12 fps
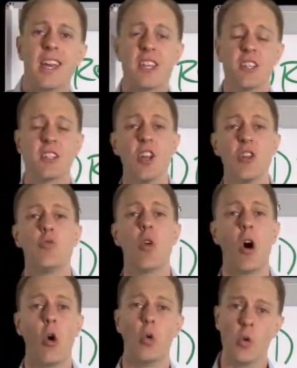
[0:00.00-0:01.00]
Is their
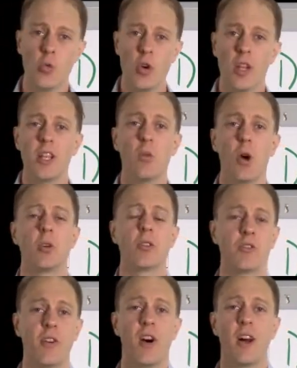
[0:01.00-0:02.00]
role really well
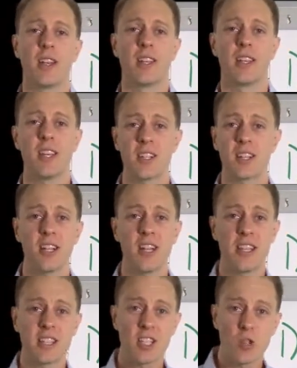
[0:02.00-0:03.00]
defined? Is it clear,
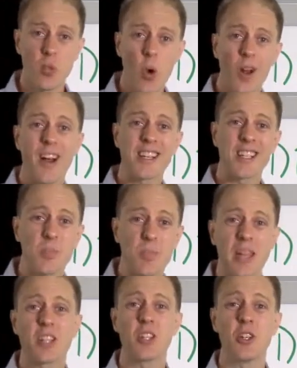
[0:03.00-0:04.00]
this is what I
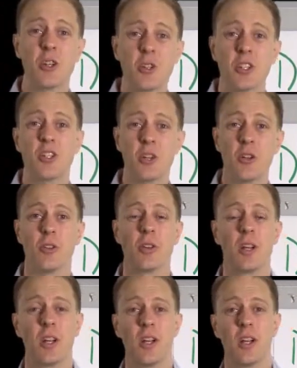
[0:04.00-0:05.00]
expect you to do?
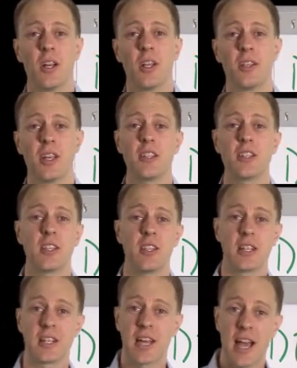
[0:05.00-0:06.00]
These are
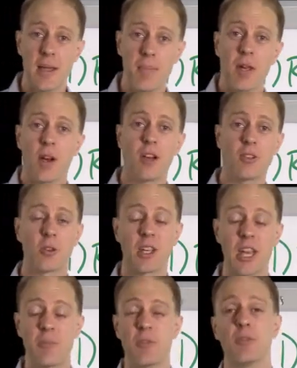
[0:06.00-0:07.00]
the KPIs or
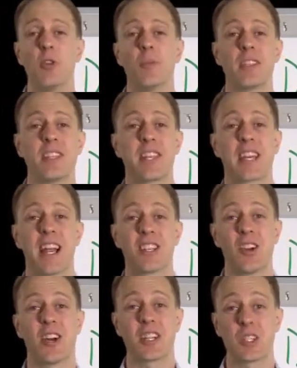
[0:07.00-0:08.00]
key performance
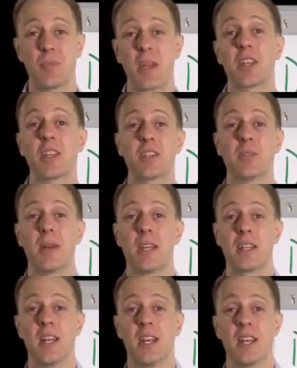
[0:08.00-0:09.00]
indicators I expect you to
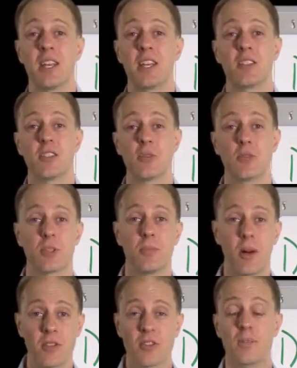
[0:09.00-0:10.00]
meet. Here's the
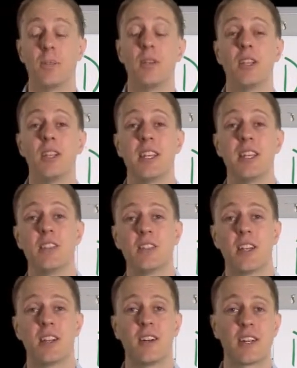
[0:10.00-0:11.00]
responsibilities
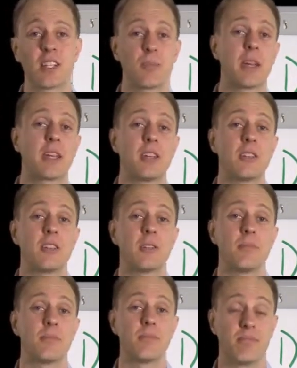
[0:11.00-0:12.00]
that I expect you
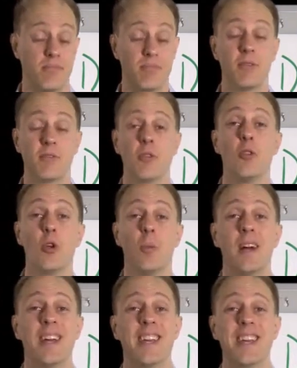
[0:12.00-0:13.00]
to perform.